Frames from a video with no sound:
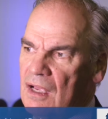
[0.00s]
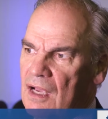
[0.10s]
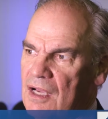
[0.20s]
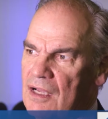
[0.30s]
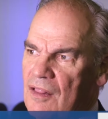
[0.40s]

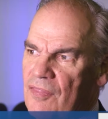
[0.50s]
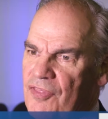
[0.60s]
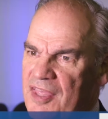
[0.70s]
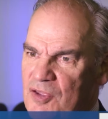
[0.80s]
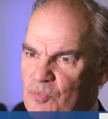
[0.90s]

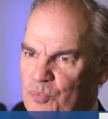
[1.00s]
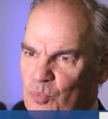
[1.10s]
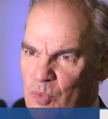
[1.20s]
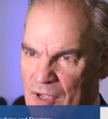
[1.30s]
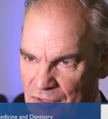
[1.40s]
The
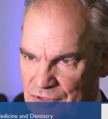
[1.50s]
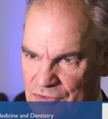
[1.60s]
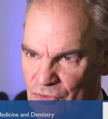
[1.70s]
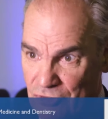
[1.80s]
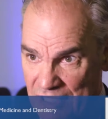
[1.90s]
World
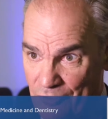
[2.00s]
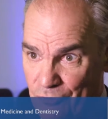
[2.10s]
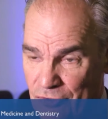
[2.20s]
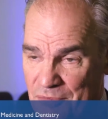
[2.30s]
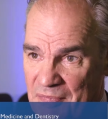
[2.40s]
Oral Health
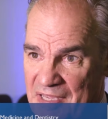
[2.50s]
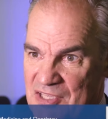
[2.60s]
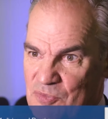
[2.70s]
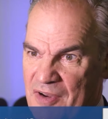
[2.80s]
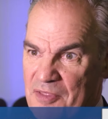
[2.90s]
Forum
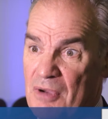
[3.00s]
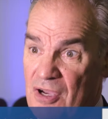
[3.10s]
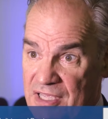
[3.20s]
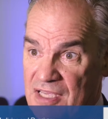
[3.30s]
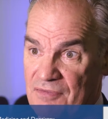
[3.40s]
is one of the
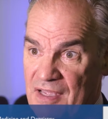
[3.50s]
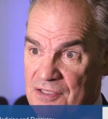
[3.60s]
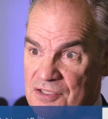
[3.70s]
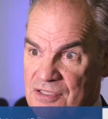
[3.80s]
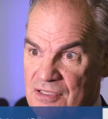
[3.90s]
marquee
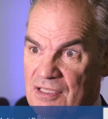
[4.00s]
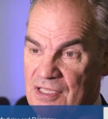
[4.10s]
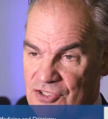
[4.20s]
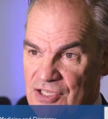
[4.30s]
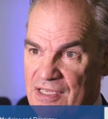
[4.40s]
events
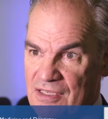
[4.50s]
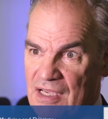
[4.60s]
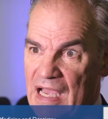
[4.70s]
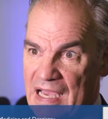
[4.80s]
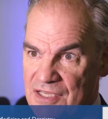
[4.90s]
each year
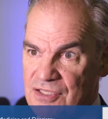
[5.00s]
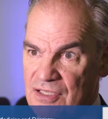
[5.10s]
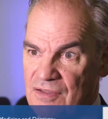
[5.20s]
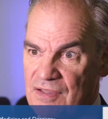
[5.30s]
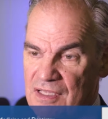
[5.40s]
at
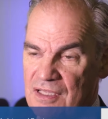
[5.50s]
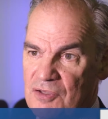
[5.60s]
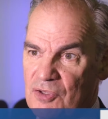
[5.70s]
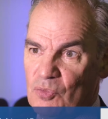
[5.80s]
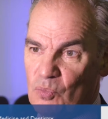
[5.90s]

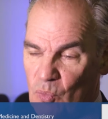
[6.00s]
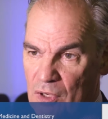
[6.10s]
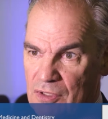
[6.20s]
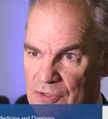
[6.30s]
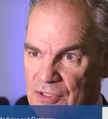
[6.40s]
the
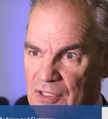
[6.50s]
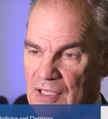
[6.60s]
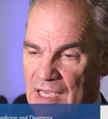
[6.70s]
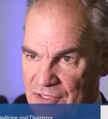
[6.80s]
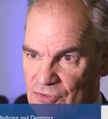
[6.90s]
World
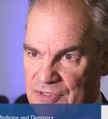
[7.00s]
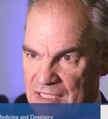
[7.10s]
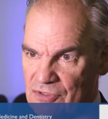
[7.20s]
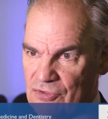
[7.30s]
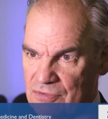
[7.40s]
Annual
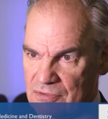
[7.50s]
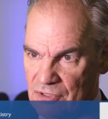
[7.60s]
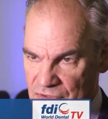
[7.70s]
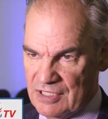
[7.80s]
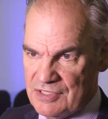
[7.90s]
Dental
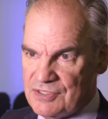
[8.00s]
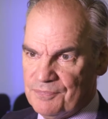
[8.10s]
Congress.